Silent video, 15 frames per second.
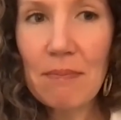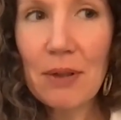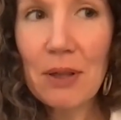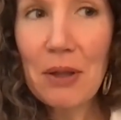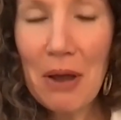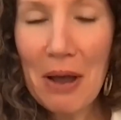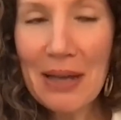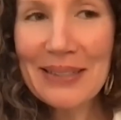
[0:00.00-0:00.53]

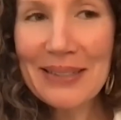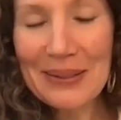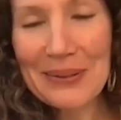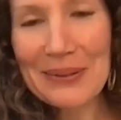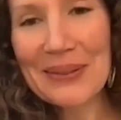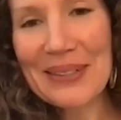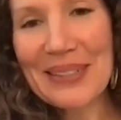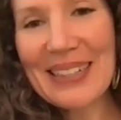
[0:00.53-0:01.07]
Law
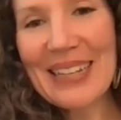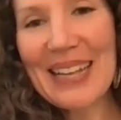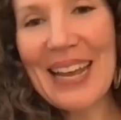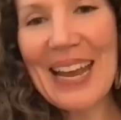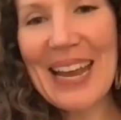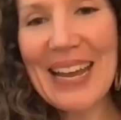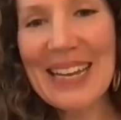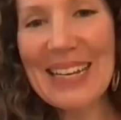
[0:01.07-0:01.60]
School,
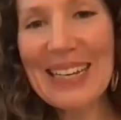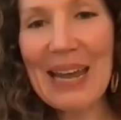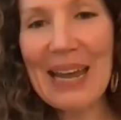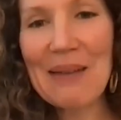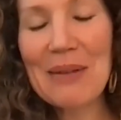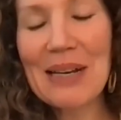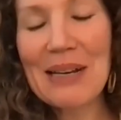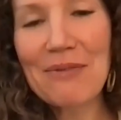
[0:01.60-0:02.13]
and
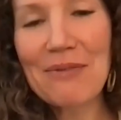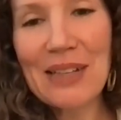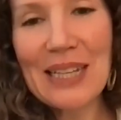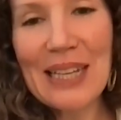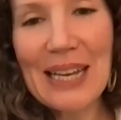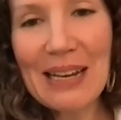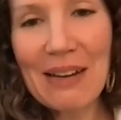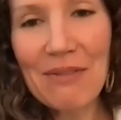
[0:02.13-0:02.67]
I'm an
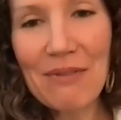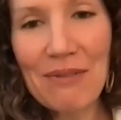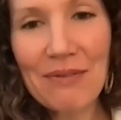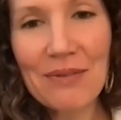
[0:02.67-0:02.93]
affiliated